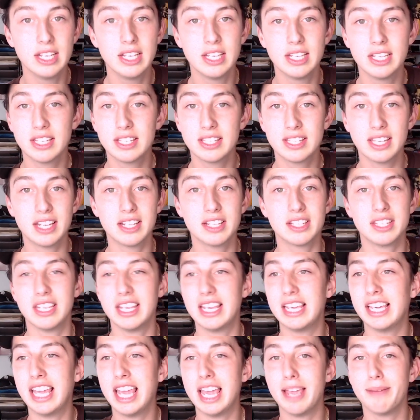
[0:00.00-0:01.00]
since
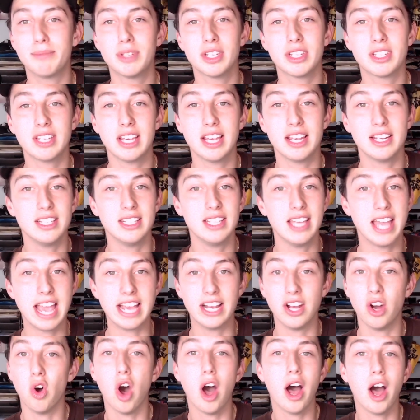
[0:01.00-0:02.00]
he came to San
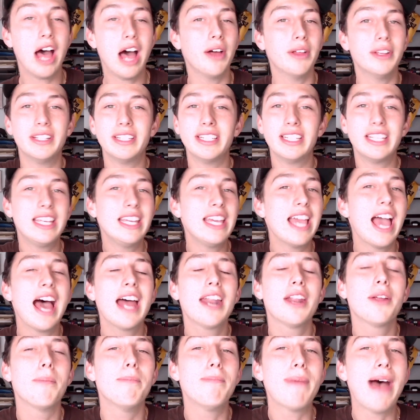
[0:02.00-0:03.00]
Diego. Uh, he had
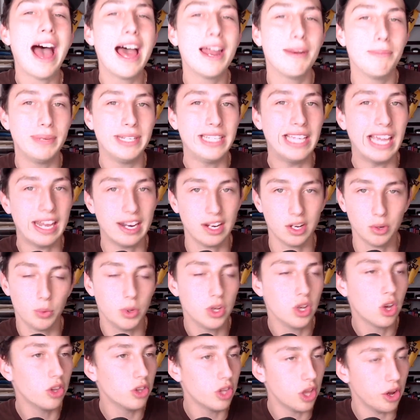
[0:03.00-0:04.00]
a bad beginning.
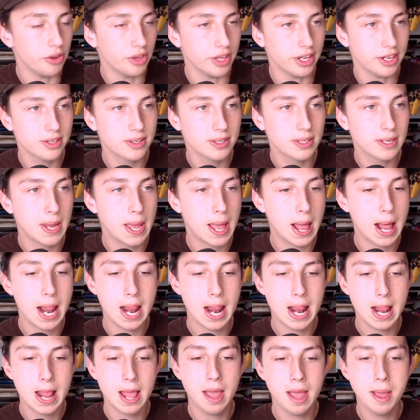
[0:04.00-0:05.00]
We all know this.
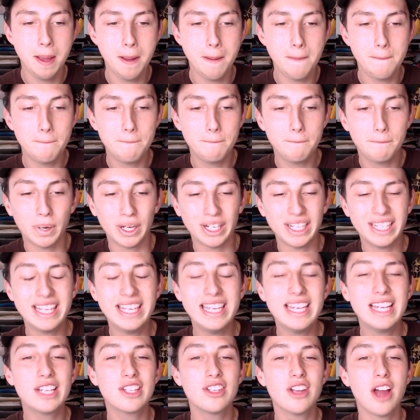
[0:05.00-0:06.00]
but
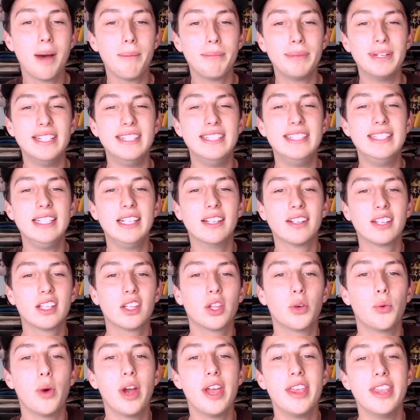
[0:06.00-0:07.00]
he has not been dealing
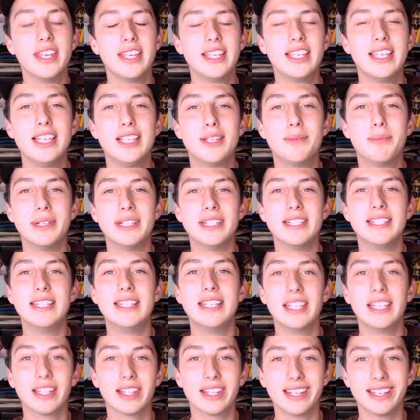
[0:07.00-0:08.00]
the way that he's been
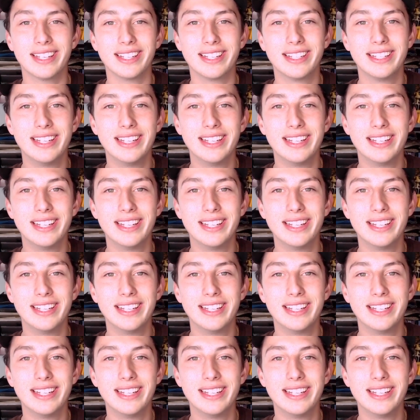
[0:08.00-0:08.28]
dealing